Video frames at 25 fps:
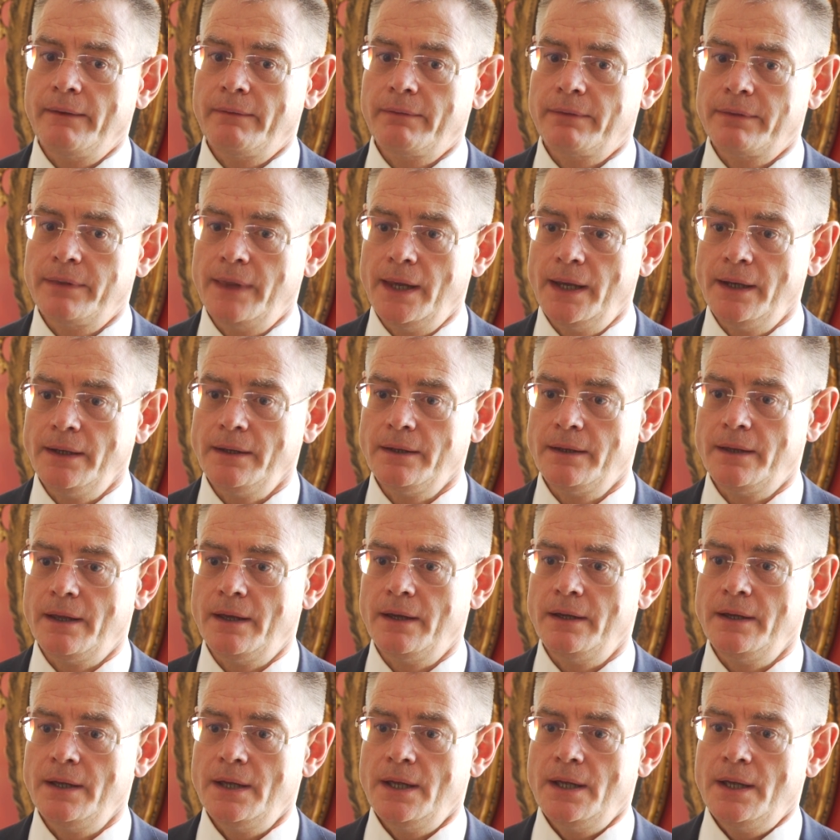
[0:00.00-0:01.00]
think
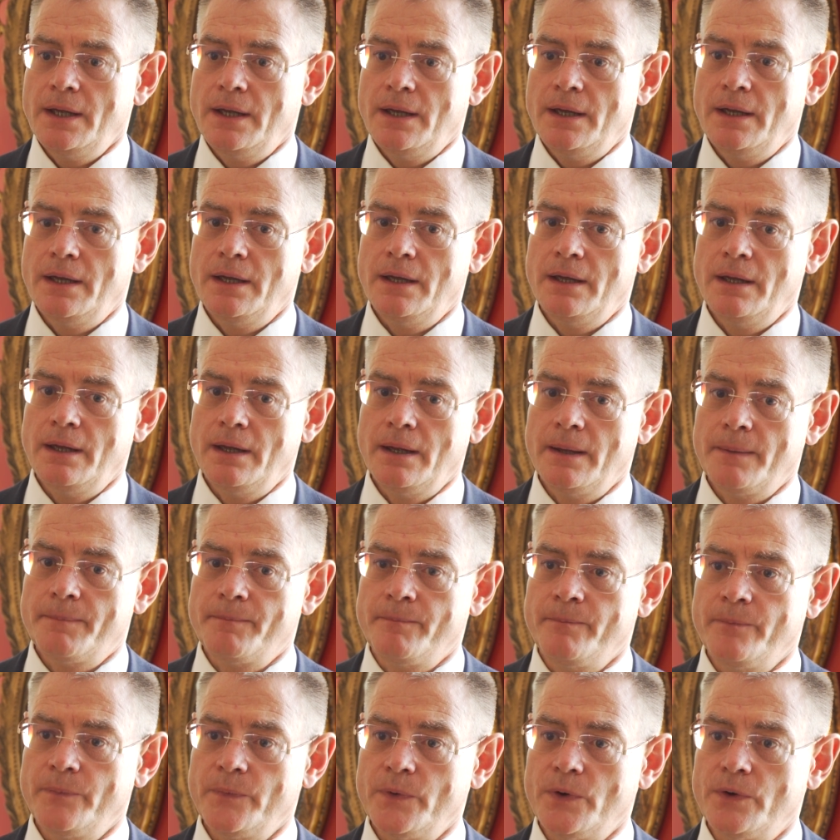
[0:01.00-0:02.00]

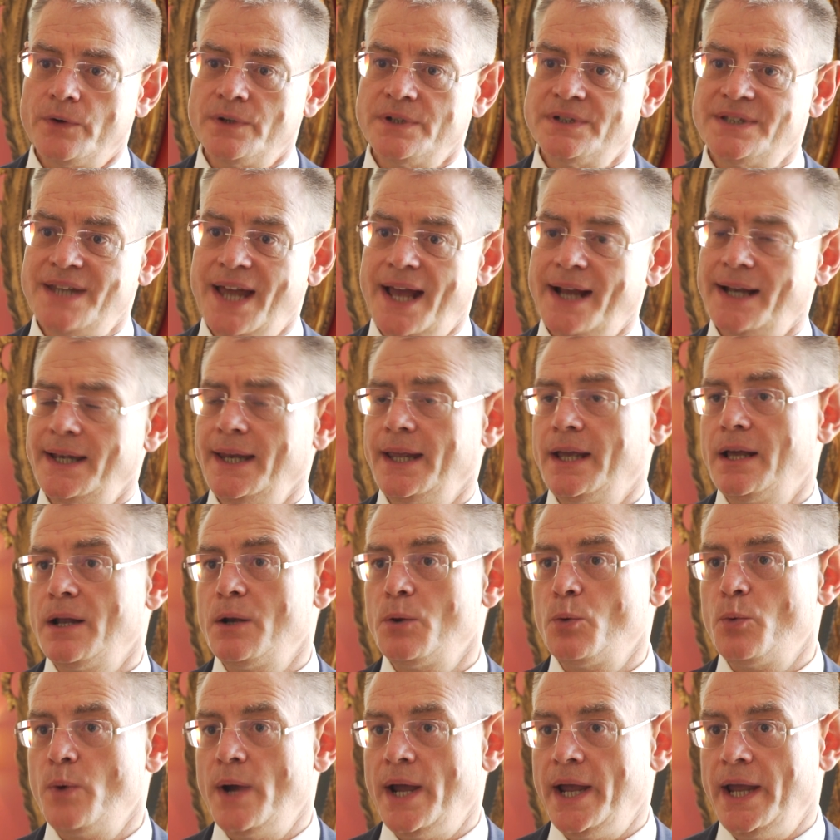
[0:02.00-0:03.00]
on
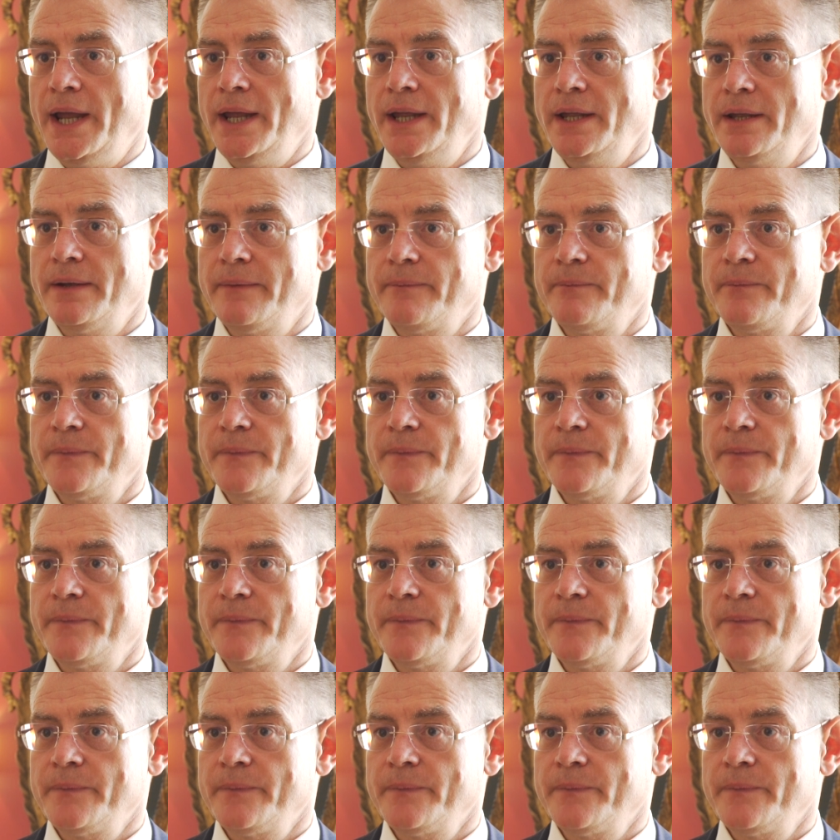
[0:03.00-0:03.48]
technical way,